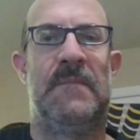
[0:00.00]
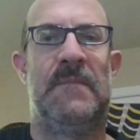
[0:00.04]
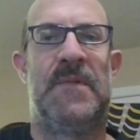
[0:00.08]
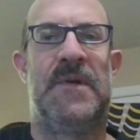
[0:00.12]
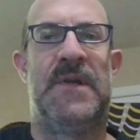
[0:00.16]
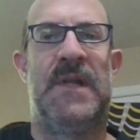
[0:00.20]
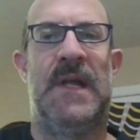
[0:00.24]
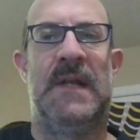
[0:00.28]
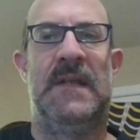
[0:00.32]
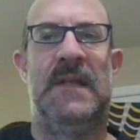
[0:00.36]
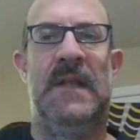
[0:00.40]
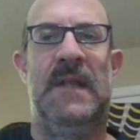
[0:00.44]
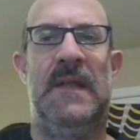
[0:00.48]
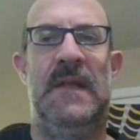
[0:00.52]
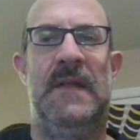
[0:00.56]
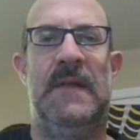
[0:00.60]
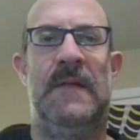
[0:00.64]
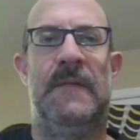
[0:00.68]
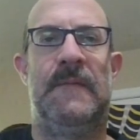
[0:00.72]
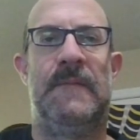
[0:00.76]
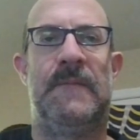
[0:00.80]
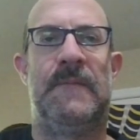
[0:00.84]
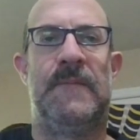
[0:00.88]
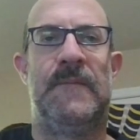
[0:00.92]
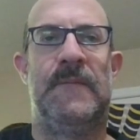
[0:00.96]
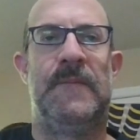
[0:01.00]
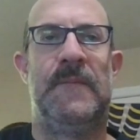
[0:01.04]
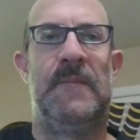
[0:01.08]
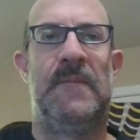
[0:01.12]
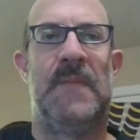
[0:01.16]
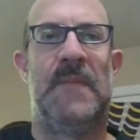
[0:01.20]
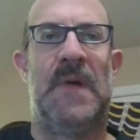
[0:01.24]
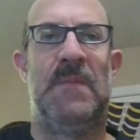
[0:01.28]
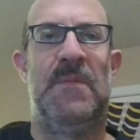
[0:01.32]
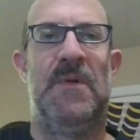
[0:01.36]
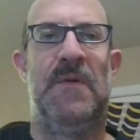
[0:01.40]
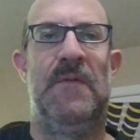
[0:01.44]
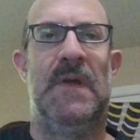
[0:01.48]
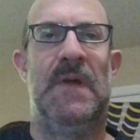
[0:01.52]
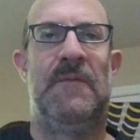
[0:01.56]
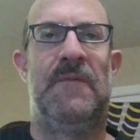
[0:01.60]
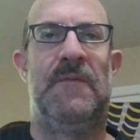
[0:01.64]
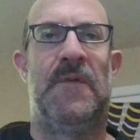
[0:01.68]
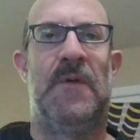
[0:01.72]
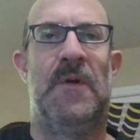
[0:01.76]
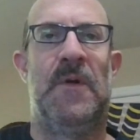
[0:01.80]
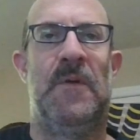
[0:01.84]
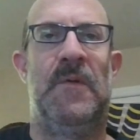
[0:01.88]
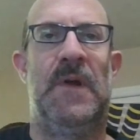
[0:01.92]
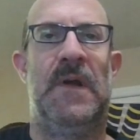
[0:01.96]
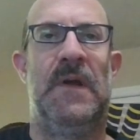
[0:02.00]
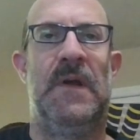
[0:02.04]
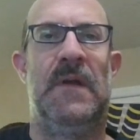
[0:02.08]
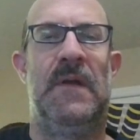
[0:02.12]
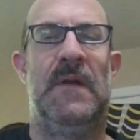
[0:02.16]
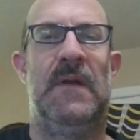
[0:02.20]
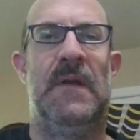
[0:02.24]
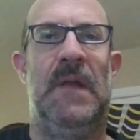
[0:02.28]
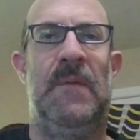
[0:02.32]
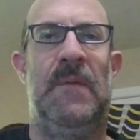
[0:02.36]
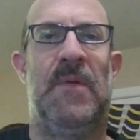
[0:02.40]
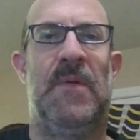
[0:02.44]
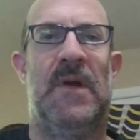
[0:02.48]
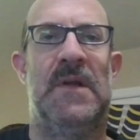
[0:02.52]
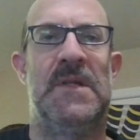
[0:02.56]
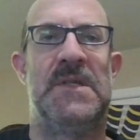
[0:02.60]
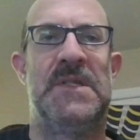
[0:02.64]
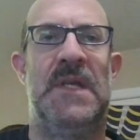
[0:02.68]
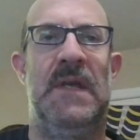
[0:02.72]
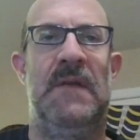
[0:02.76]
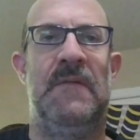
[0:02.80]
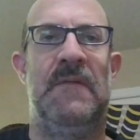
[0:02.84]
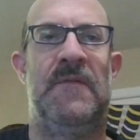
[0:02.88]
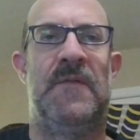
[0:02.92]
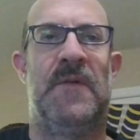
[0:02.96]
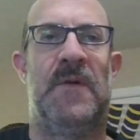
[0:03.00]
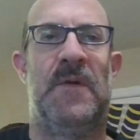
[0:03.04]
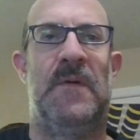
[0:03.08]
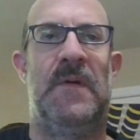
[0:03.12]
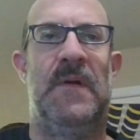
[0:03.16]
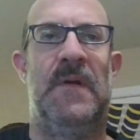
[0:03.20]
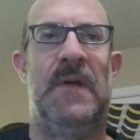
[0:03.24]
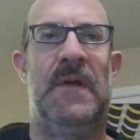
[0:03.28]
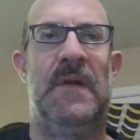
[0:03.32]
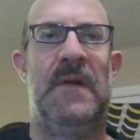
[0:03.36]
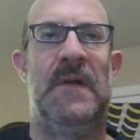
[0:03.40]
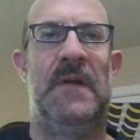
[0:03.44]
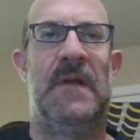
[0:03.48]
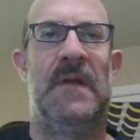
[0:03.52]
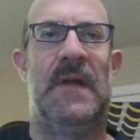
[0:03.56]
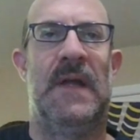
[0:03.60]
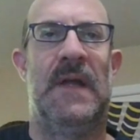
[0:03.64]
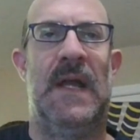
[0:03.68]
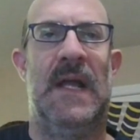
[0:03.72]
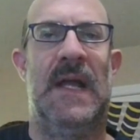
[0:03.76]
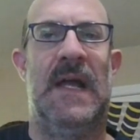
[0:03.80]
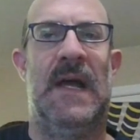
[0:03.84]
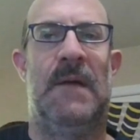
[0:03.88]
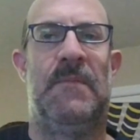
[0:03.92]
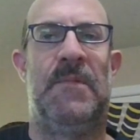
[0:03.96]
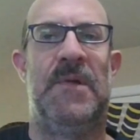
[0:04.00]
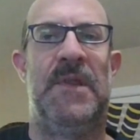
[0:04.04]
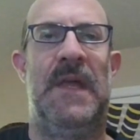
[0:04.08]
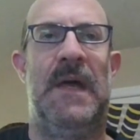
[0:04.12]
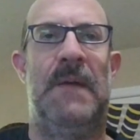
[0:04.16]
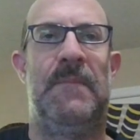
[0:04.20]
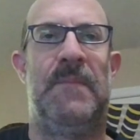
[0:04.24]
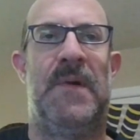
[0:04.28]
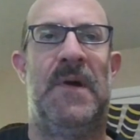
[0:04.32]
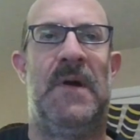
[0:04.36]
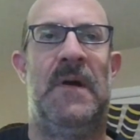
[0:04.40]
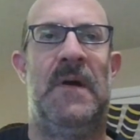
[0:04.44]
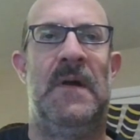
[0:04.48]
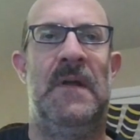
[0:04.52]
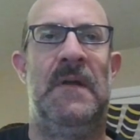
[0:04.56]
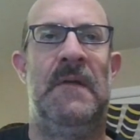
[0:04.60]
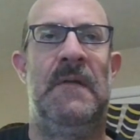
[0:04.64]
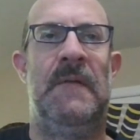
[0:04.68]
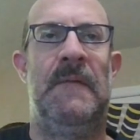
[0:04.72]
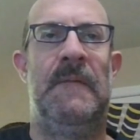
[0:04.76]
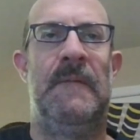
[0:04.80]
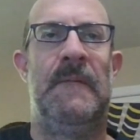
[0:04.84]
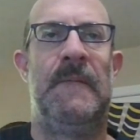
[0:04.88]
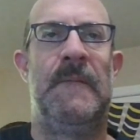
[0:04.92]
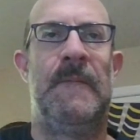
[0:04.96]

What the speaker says: protected it by moving it forward. He brought his king forward. I gobbled that pawn.